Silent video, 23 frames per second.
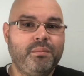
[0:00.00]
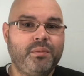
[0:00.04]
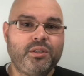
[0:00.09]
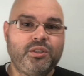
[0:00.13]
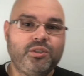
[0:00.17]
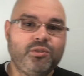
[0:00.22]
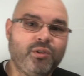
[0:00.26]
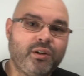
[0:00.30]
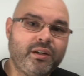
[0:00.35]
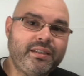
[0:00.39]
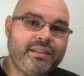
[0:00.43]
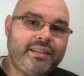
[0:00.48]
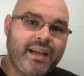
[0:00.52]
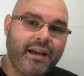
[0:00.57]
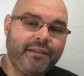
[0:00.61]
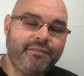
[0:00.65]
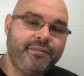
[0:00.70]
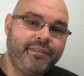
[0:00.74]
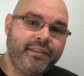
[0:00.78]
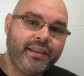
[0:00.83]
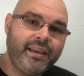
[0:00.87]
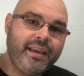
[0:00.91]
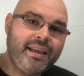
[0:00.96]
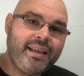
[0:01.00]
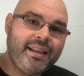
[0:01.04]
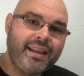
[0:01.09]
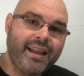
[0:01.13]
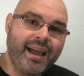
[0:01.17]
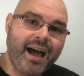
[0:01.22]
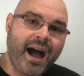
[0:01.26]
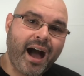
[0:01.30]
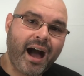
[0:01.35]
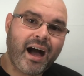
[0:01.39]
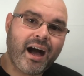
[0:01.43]
But you are definitely
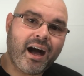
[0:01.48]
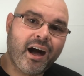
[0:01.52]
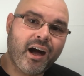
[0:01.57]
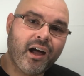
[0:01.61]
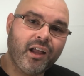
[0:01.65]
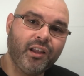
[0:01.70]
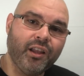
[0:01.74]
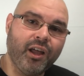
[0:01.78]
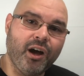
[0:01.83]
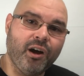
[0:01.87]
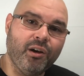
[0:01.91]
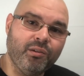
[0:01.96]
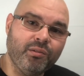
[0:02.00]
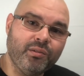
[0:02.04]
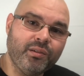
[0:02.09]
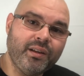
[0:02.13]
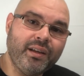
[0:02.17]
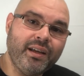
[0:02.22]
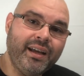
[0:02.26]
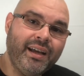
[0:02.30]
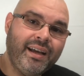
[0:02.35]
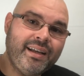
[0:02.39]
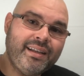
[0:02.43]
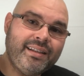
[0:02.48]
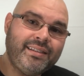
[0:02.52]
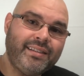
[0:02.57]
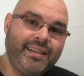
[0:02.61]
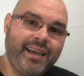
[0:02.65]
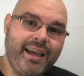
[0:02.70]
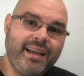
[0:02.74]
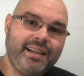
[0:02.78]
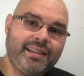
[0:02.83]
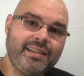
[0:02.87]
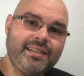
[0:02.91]
not alone.
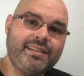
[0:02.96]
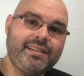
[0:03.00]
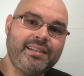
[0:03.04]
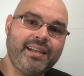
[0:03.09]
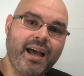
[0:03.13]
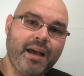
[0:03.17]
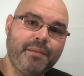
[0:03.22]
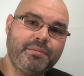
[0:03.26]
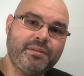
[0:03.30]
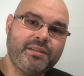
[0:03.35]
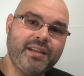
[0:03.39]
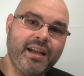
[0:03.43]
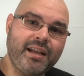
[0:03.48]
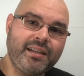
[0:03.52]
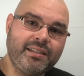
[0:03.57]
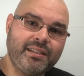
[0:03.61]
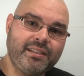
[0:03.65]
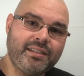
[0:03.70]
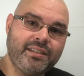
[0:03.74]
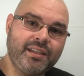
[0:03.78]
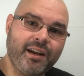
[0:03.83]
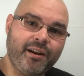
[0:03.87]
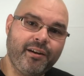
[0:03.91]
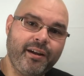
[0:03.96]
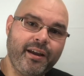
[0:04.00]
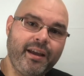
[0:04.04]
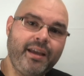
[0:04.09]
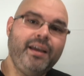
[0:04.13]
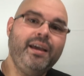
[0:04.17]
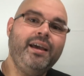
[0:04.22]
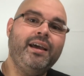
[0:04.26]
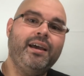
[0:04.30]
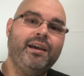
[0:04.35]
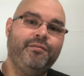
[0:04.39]
Take the steps
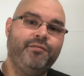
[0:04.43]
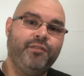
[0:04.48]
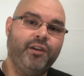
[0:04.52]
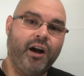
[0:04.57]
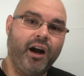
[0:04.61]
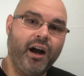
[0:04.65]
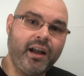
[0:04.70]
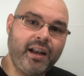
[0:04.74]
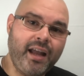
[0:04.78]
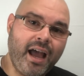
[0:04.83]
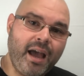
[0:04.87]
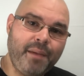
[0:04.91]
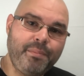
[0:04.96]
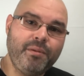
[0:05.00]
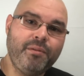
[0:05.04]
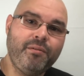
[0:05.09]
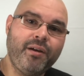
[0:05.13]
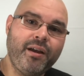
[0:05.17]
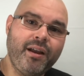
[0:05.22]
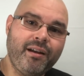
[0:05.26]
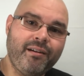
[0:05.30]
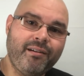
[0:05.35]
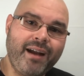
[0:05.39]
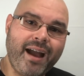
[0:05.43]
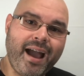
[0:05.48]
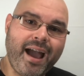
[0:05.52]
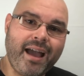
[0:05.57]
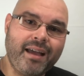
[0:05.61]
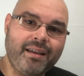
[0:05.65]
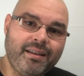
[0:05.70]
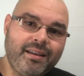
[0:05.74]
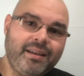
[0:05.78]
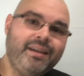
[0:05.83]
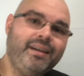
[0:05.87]
necessary if you're unhappy where you're
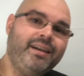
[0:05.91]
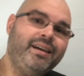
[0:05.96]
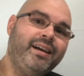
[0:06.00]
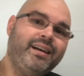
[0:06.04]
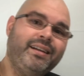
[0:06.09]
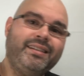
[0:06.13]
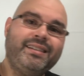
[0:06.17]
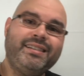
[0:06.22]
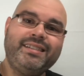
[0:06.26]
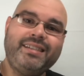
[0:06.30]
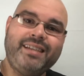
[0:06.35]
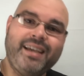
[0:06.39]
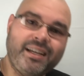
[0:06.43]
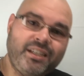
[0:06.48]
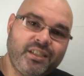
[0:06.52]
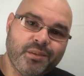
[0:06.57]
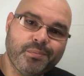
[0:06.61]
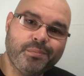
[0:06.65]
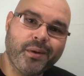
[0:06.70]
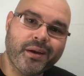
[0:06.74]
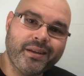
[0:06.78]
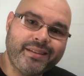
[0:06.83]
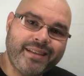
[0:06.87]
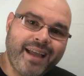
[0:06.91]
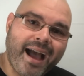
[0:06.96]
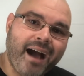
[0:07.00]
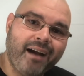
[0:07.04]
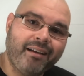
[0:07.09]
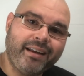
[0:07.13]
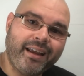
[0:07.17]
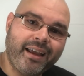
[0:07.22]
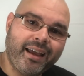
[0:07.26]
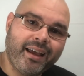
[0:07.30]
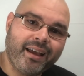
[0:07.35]
at, and just get your butt
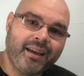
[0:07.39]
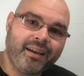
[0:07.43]
down here.